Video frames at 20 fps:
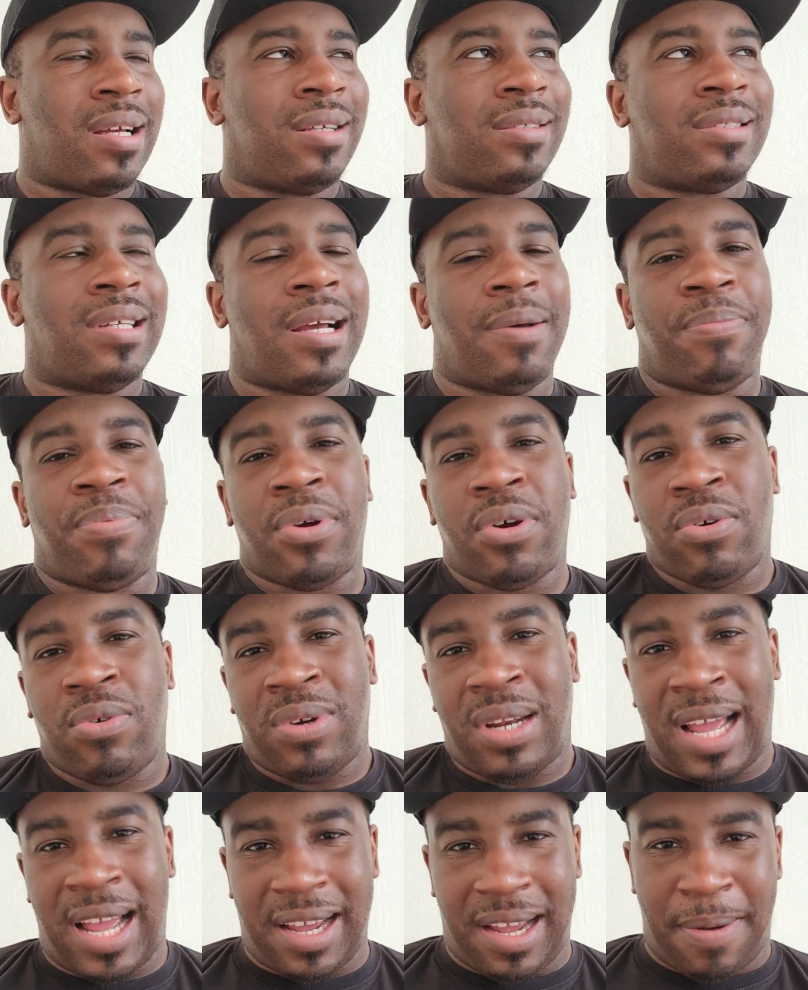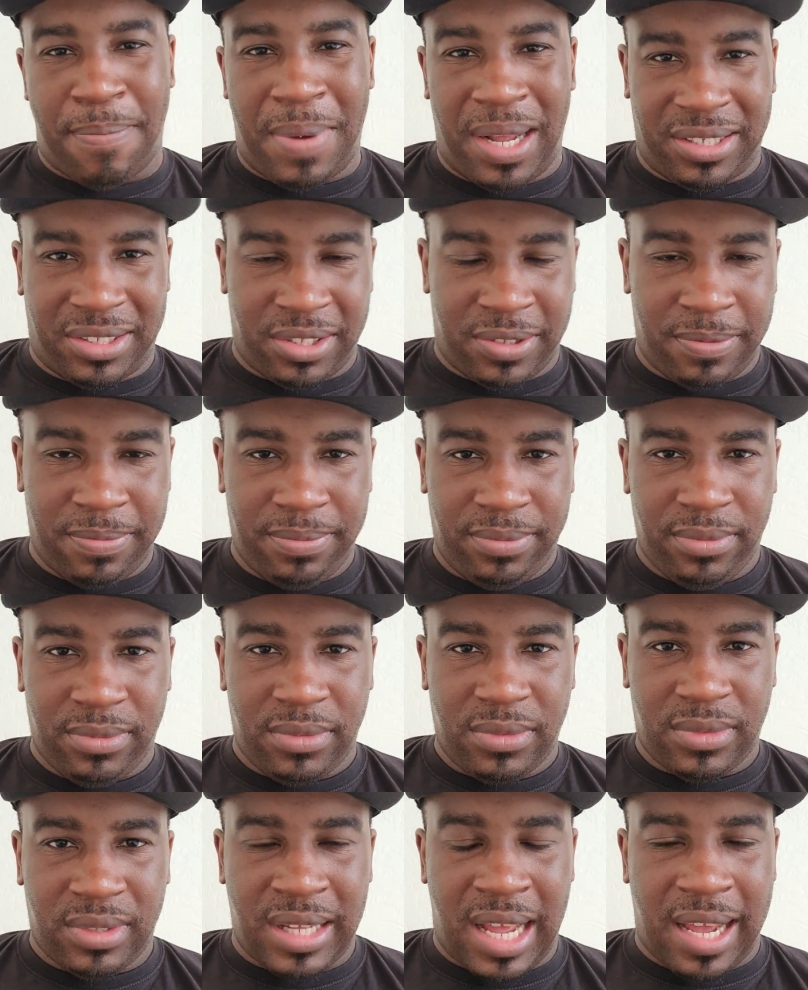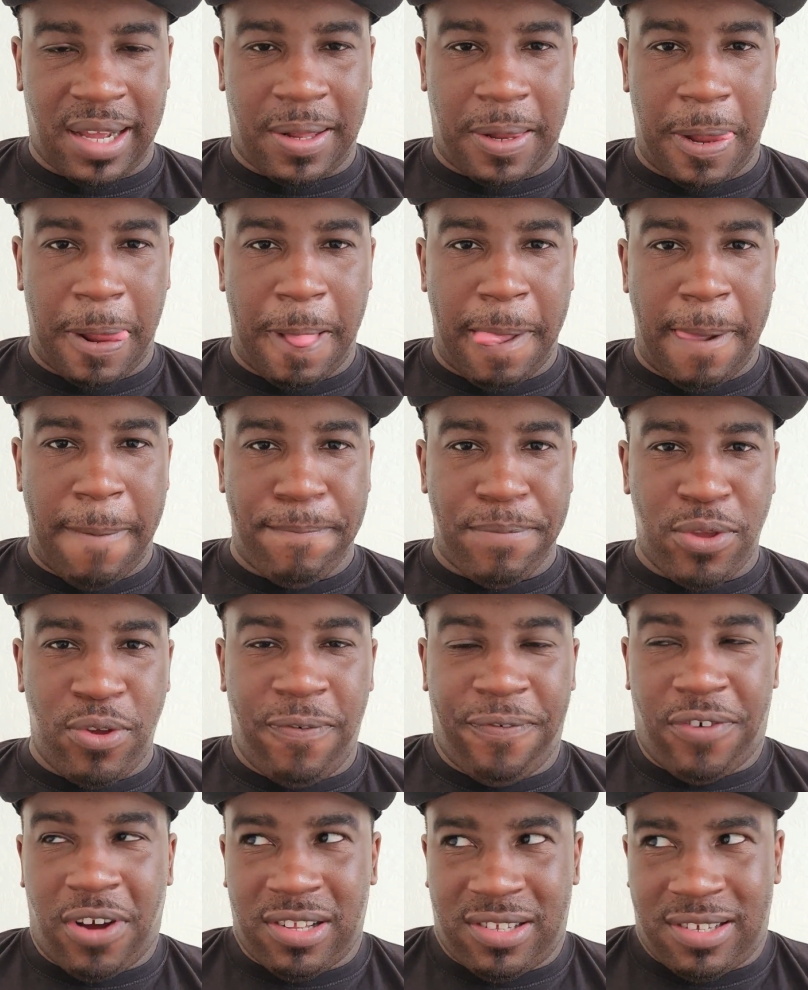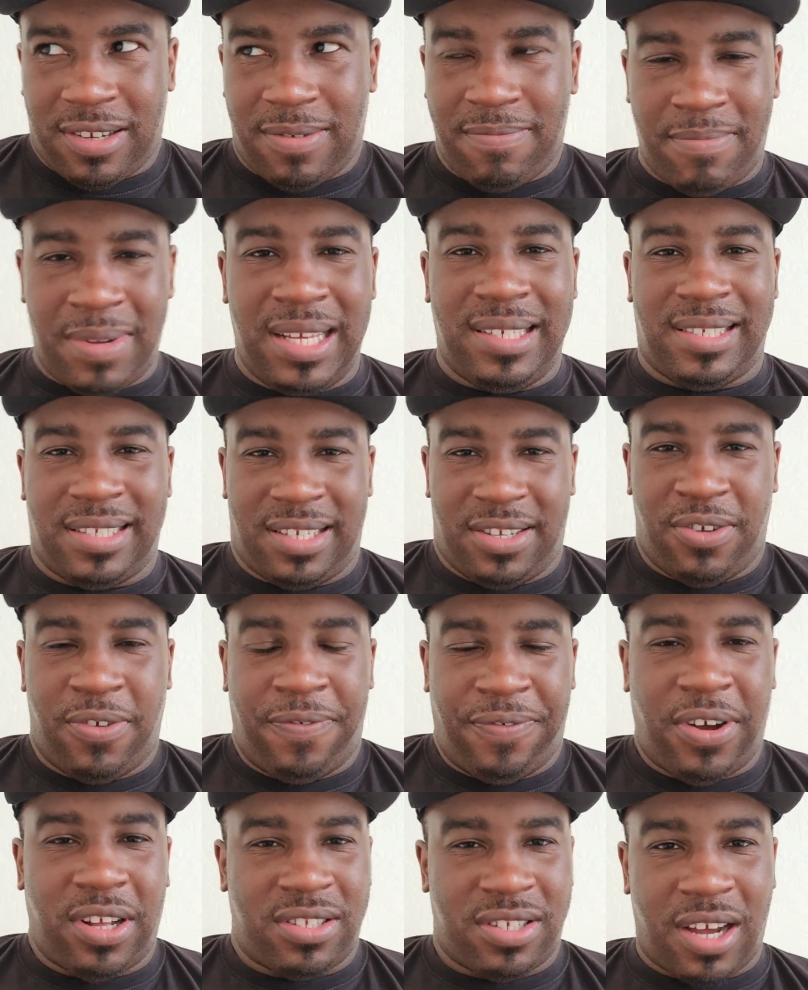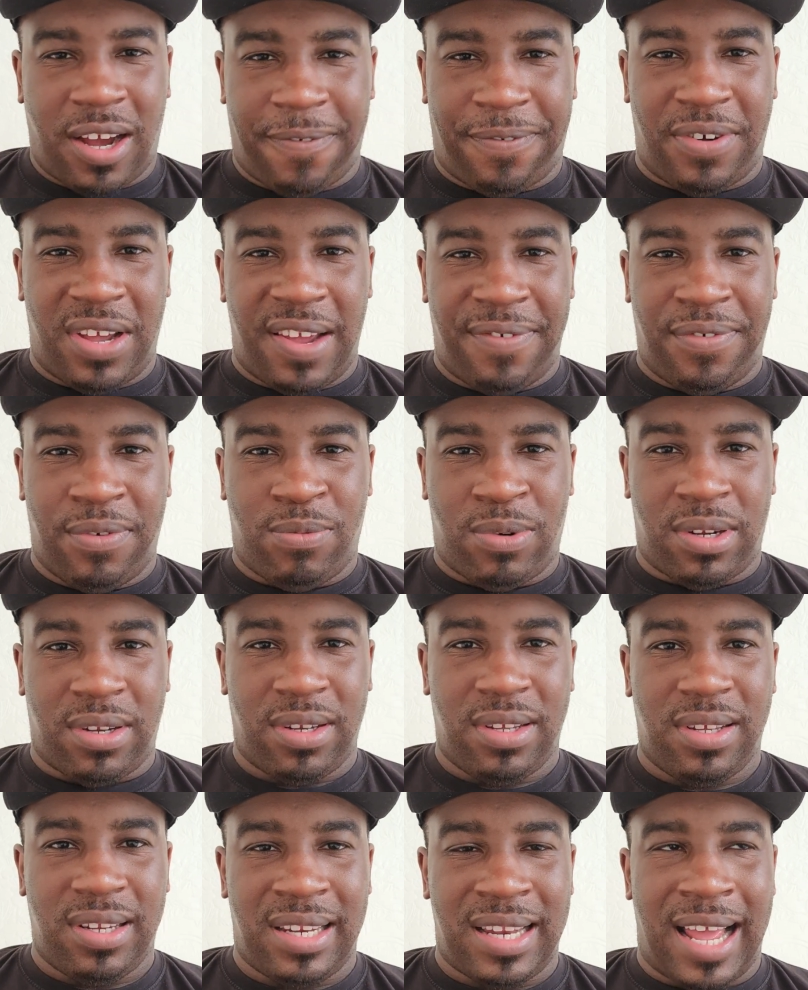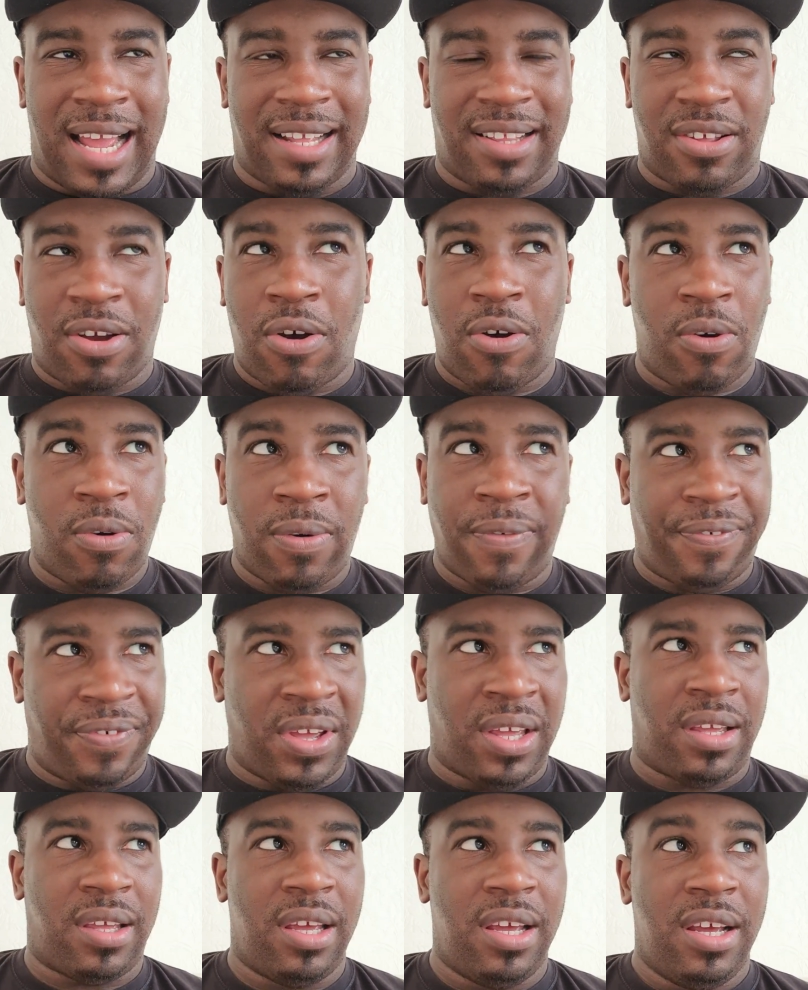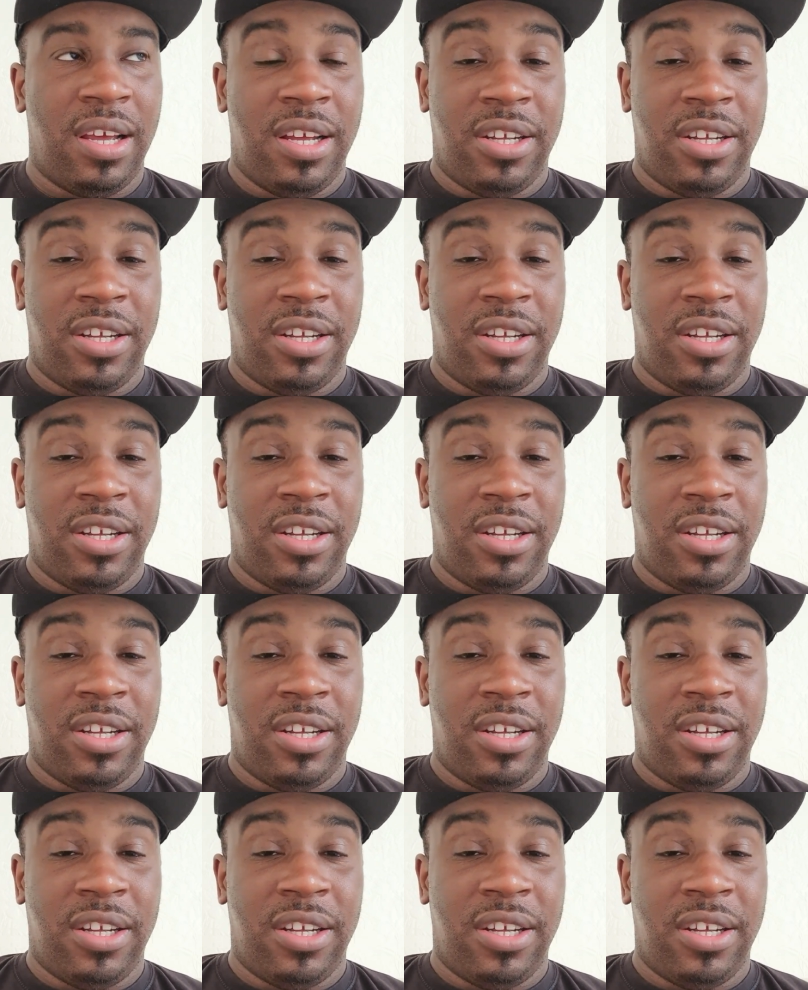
I was like, bro, like, imagine, like, you fucked up. Basically, you fucked it up for everyone. Like, the whole thing.